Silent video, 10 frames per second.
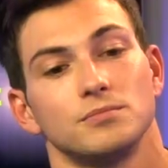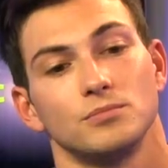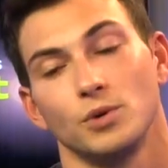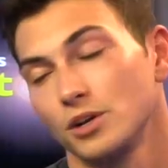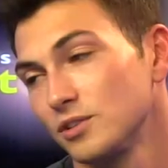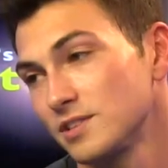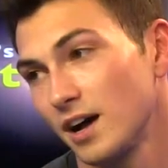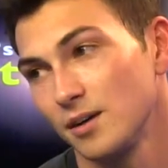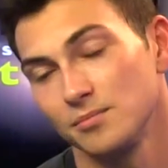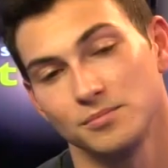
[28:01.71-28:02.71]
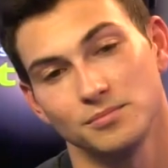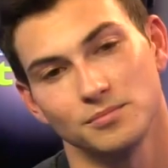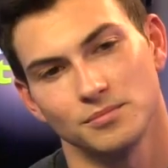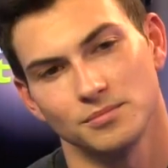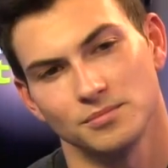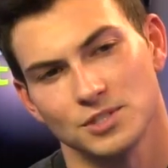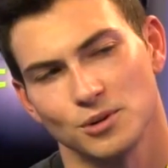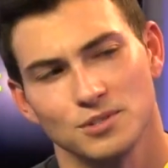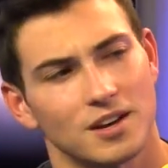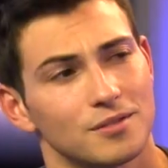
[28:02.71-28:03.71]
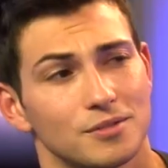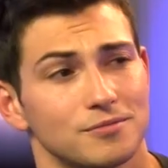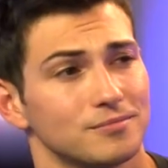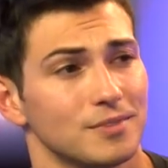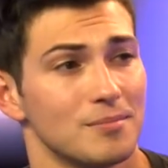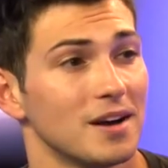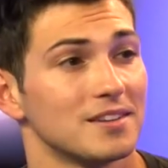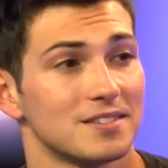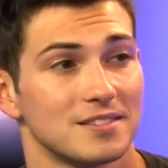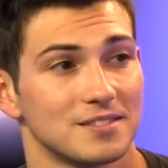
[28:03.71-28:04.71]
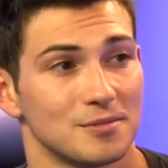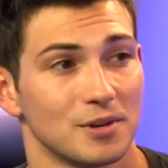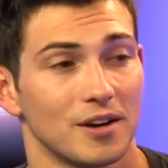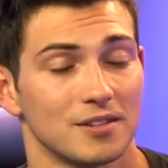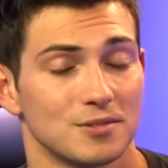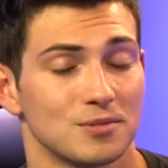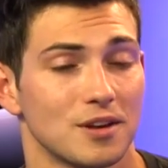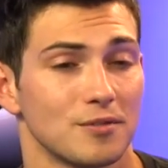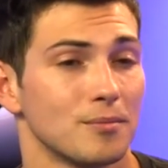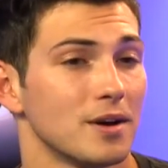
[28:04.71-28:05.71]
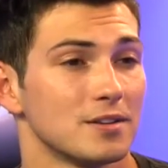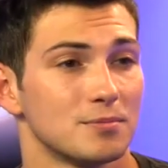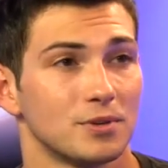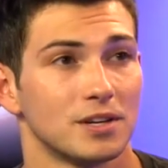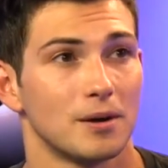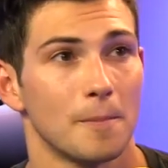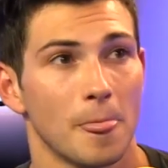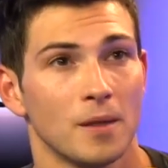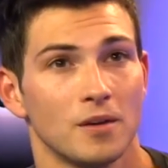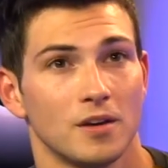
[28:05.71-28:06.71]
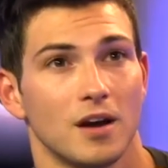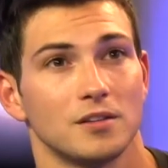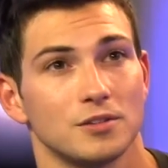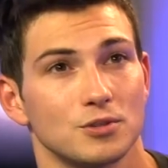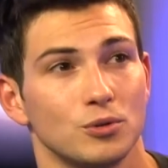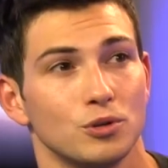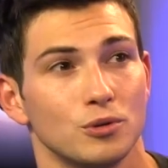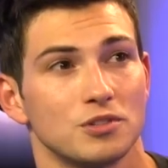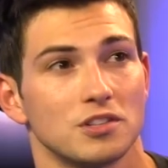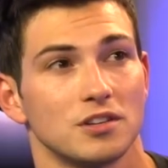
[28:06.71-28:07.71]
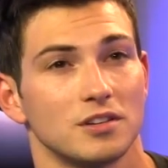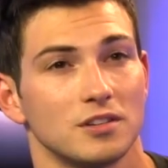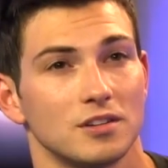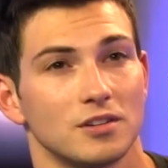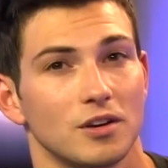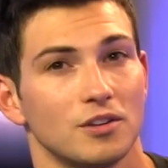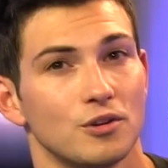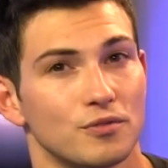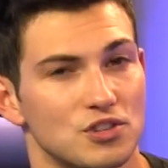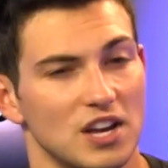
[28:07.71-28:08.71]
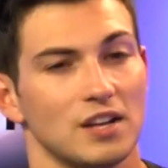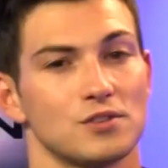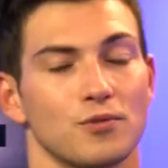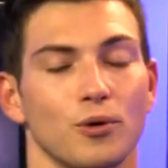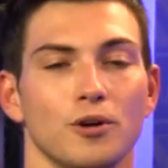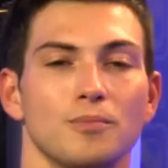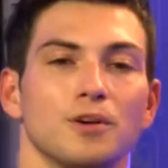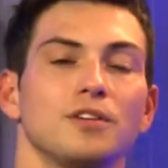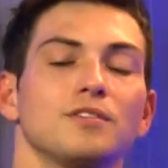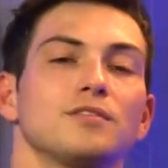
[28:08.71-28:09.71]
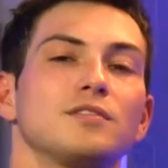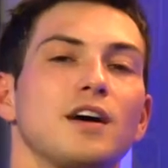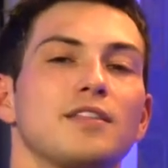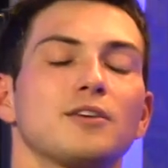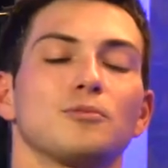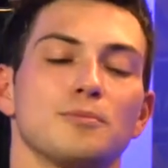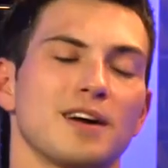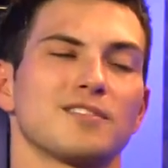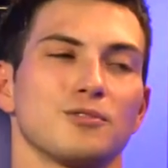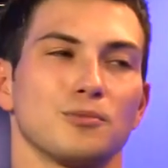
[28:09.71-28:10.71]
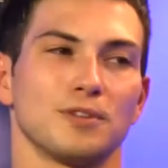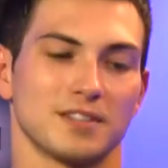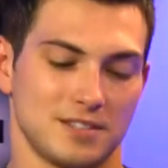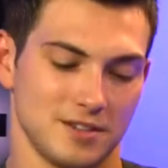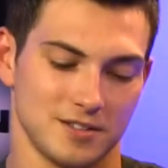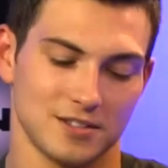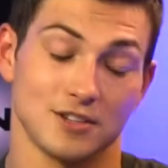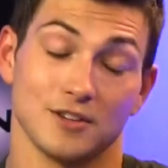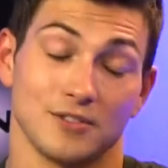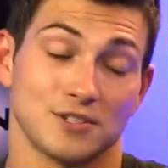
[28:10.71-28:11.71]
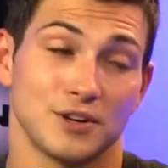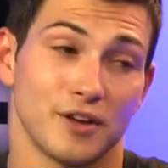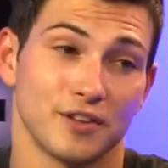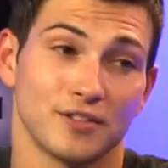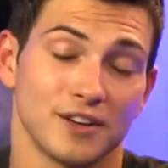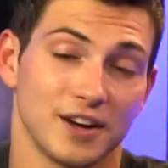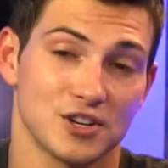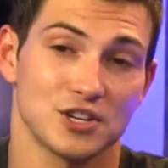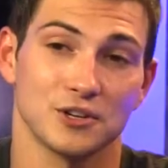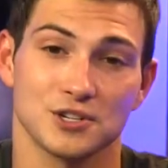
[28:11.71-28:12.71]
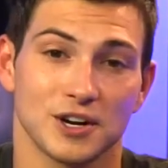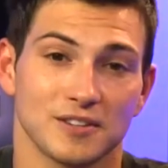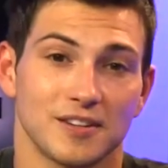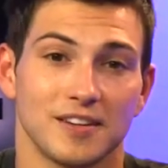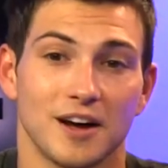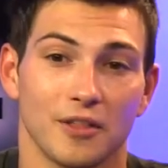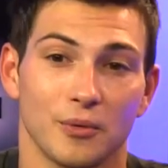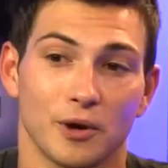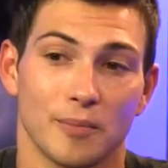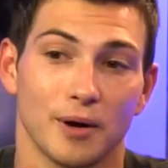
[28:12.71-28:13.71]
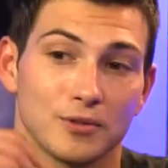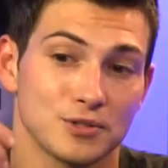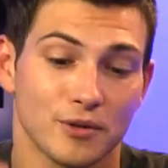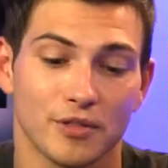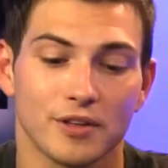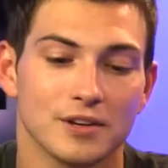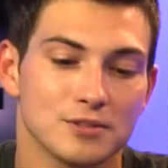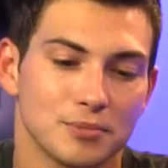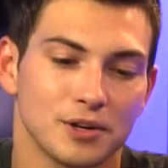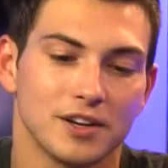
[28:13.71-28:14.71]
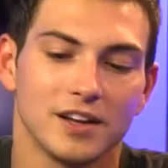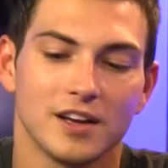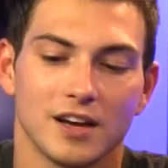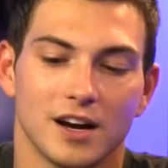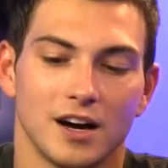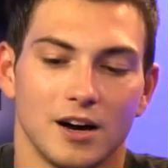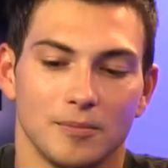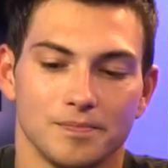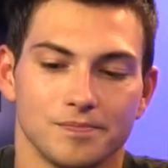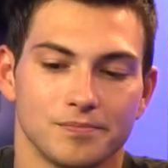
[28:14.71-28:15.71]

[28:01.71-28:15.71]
We had a good time. The show was kind of a, a, mess, to be honest. It was kind of a mess. But uh, mm-hmm. I think this whole year was a, a, a year of change for it. But I think it'll be back to normal next year. This yeah. year, this year, I think they got shell shocked on how they went about certain things, but mm-hmm. um,